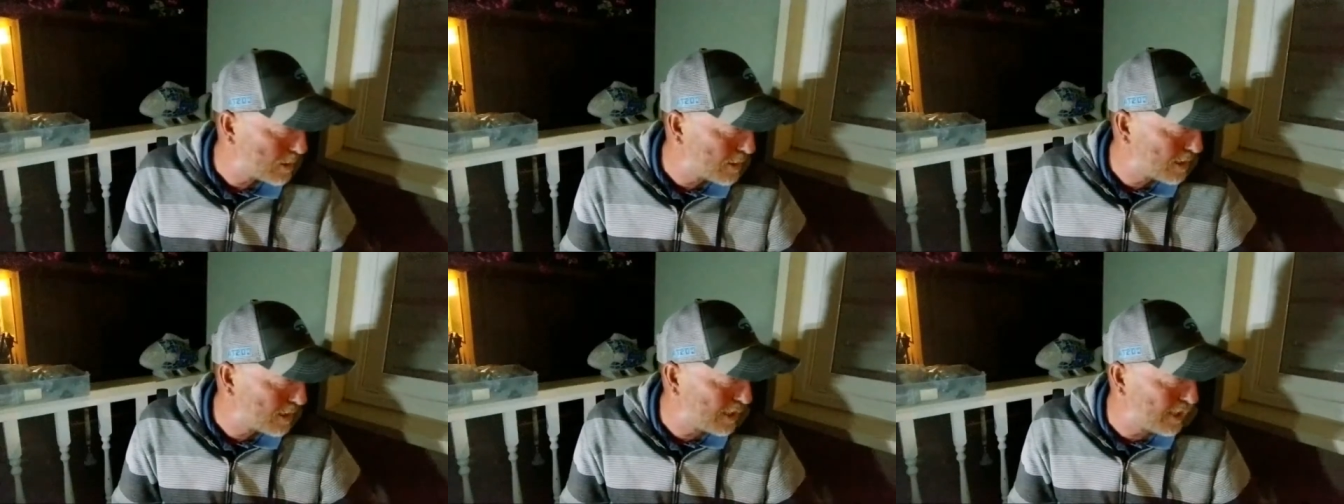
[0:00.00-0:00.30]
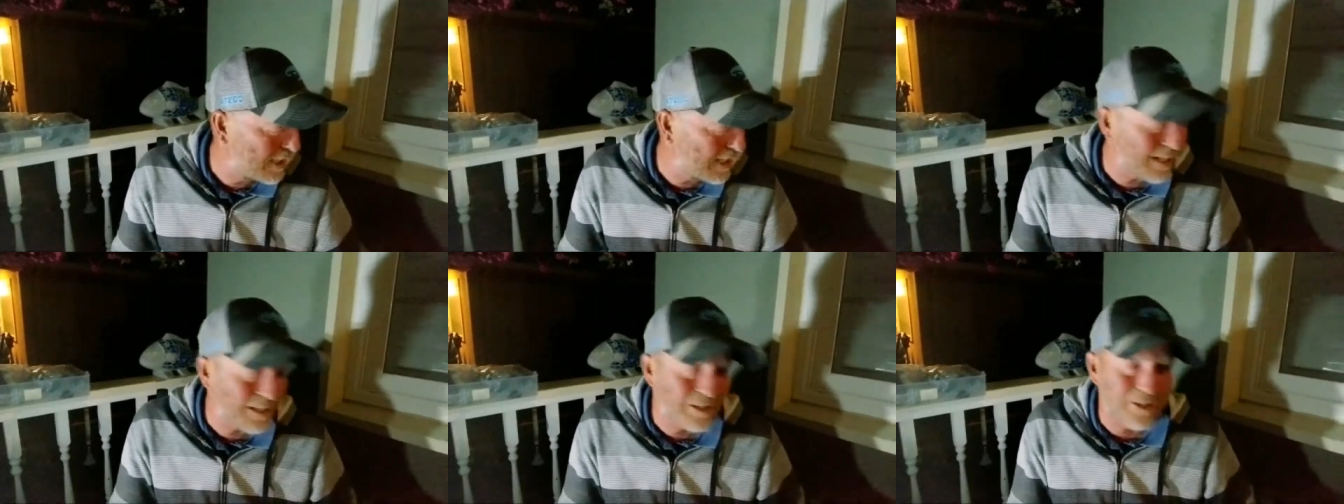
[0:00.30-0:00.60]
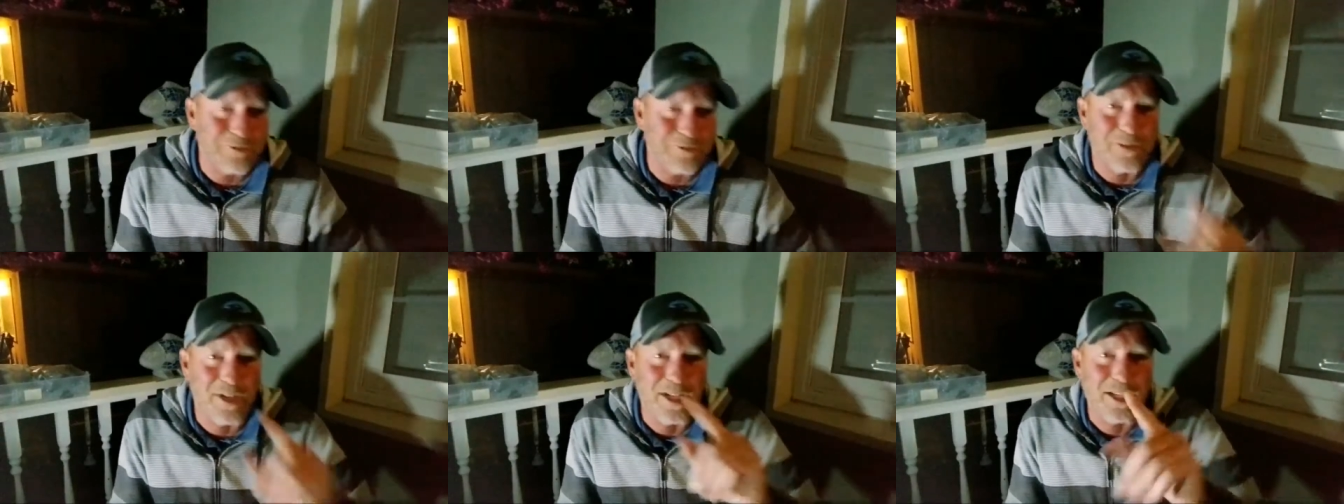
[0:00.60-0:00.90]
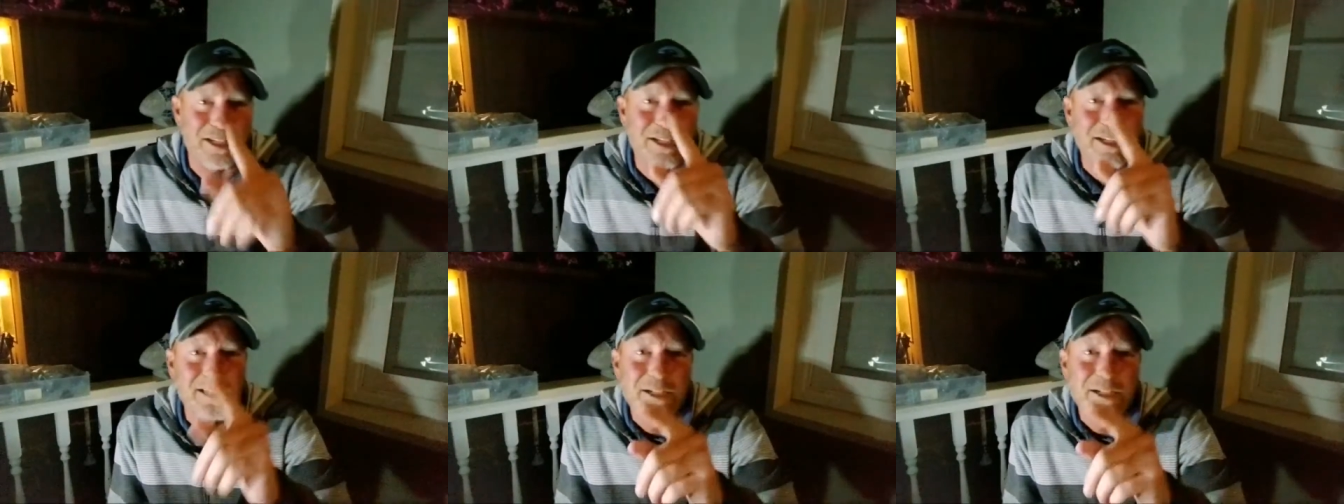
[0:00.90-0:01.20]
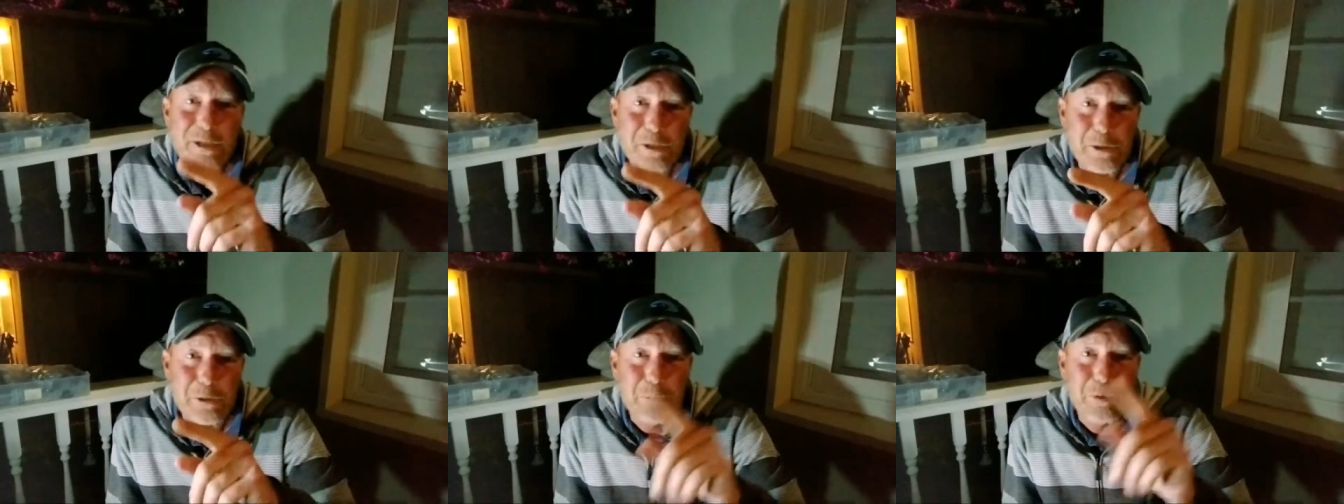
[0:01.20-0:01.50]
I actually finally
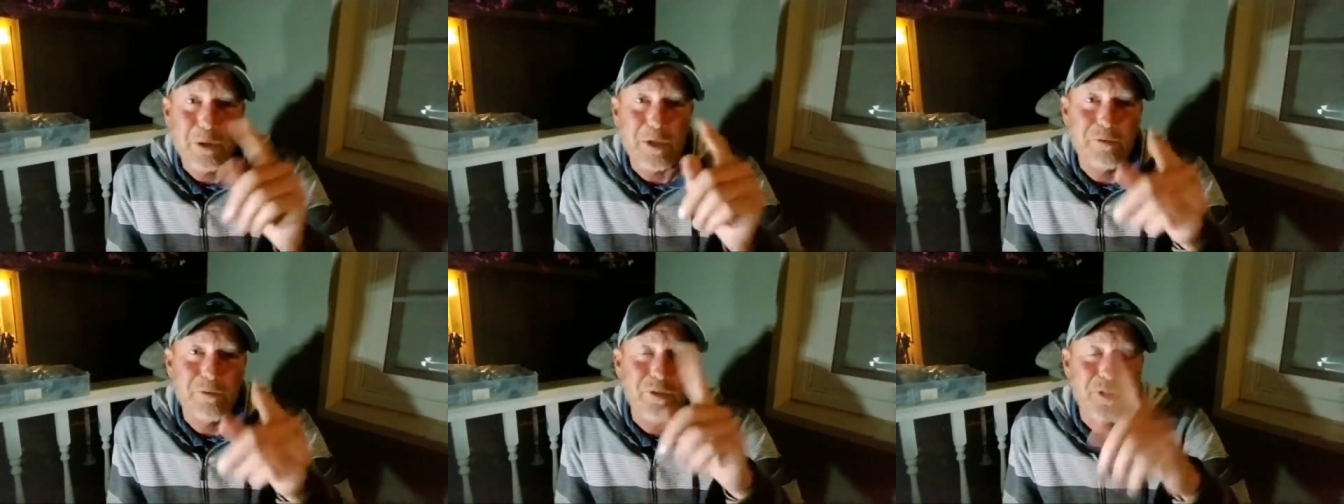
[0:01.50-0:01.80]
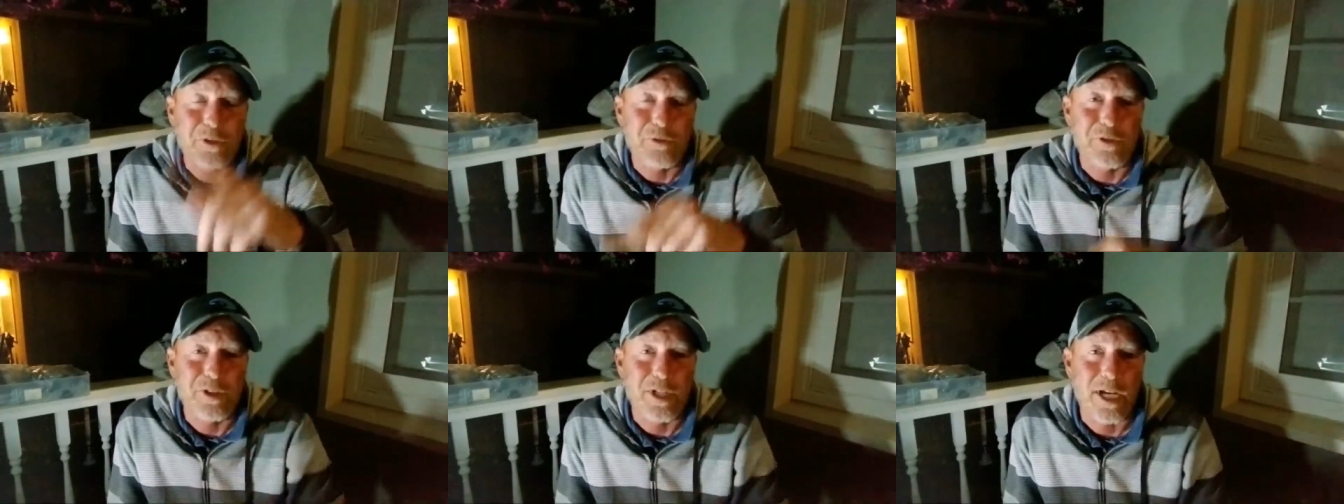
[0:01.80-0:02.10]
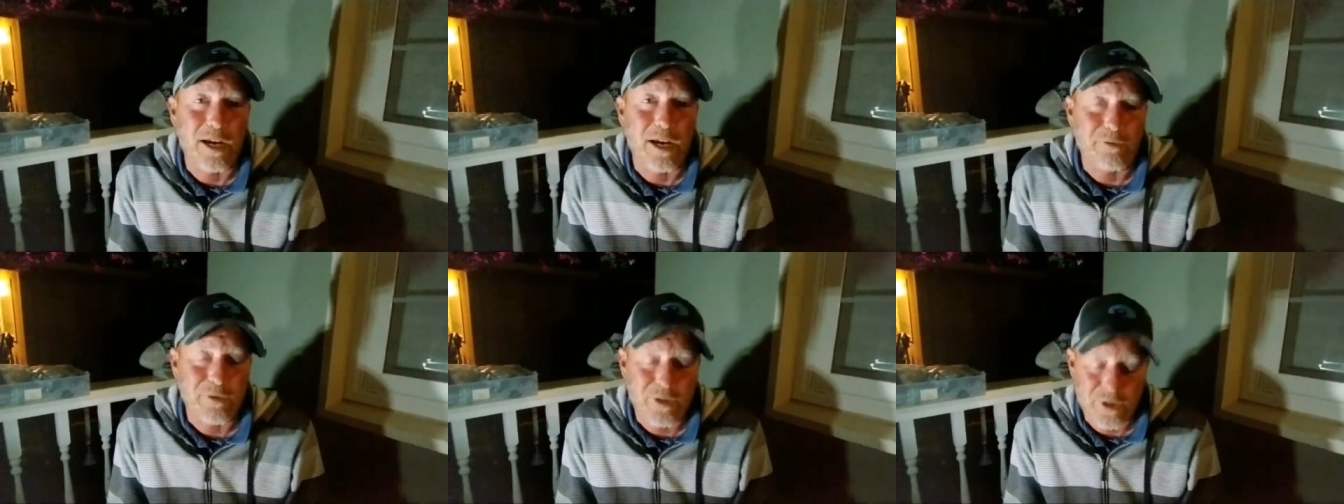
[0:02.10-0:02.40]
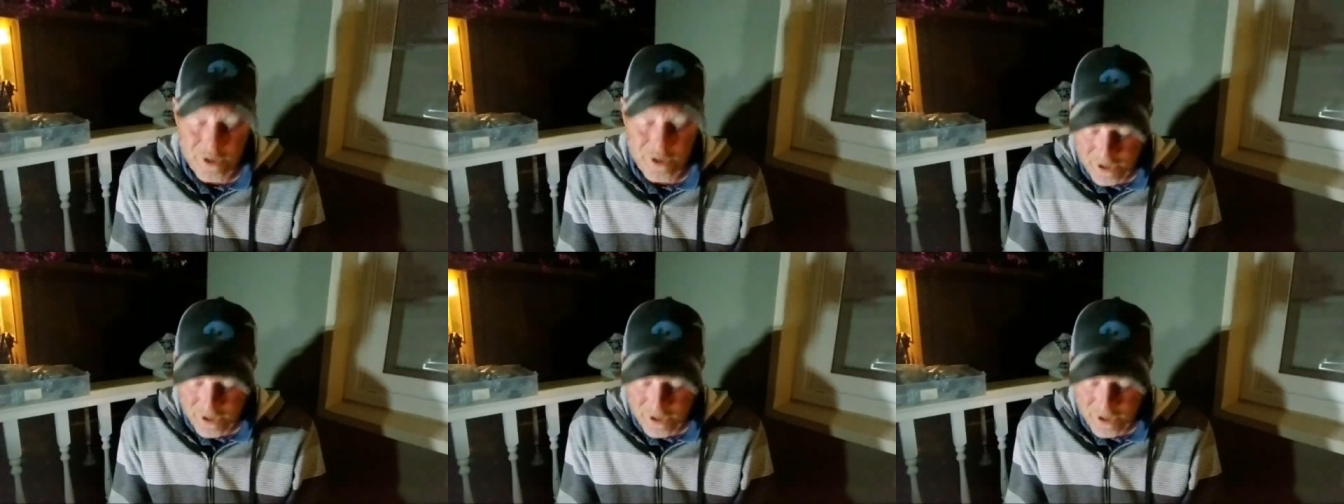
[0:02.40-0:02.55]
went and fished for catfish